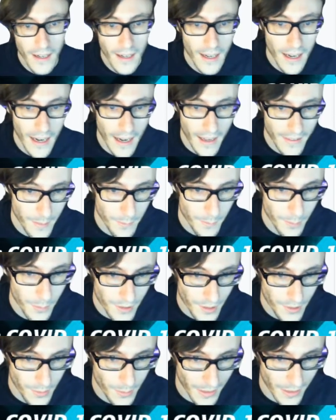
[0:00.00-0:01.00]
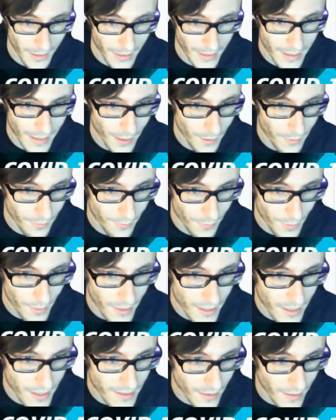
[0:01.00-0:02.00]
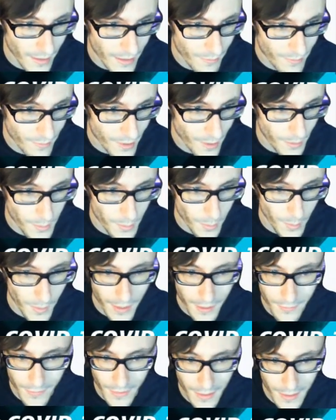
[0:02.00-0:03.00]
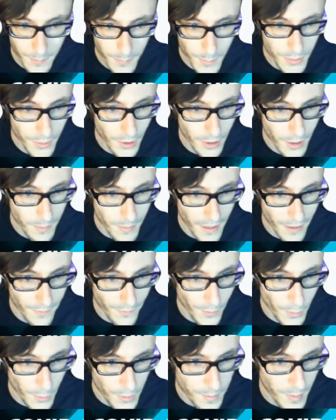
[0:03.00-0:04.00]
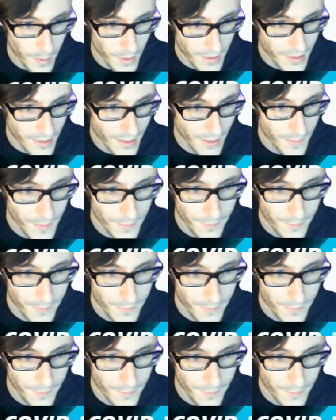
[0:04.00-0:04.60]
And then we'll just quickly go through the study results, what they found. We'll talk about false positives and